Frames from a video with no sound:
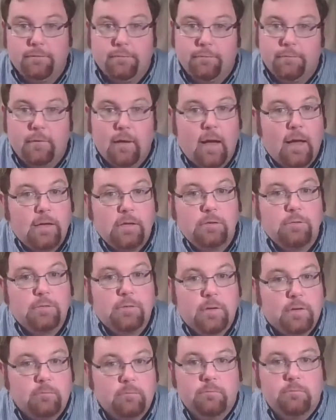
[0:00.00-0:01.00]
I
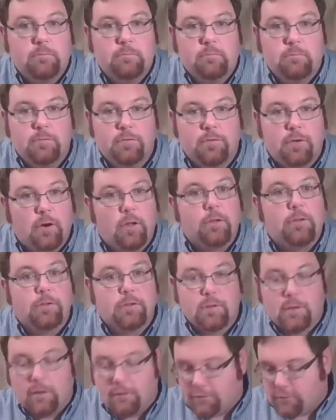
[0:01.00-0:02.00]
use it for other
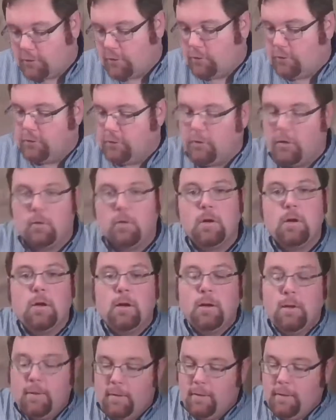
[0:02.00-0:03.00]
stuff too. So
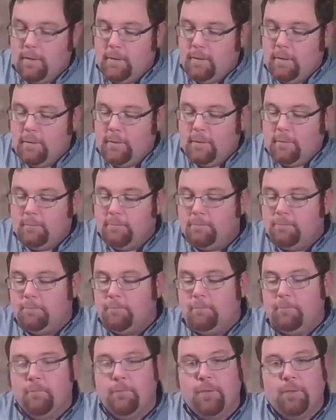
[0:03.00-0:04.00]

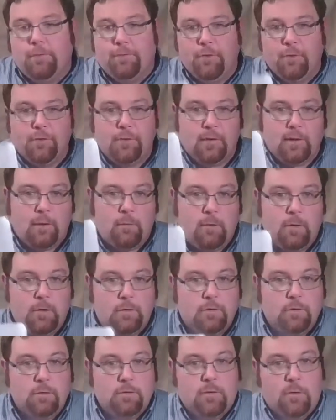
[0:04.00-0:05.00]
the first thing I want to
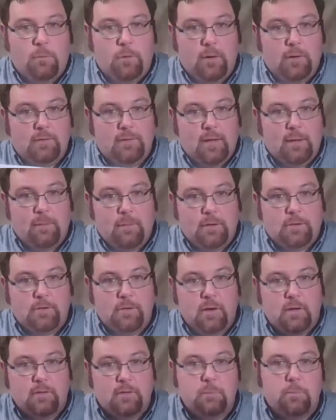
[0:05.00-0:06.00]
do is I want to take my
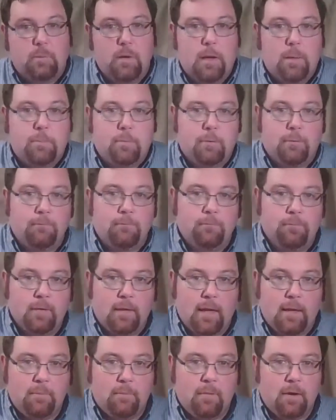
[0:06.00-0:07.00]
tracing paper
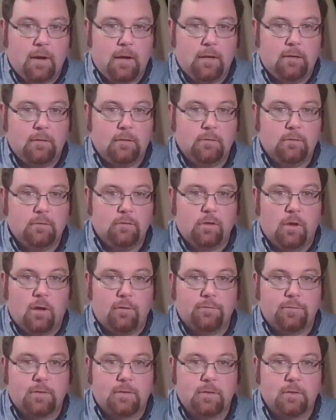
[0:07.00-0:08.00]
and my
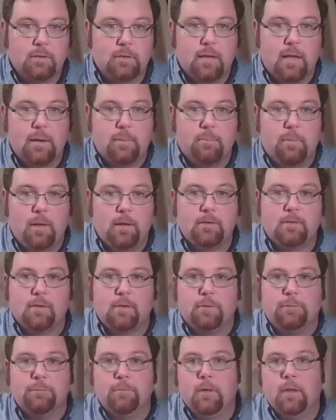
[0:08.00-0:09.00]
soft lead pencil,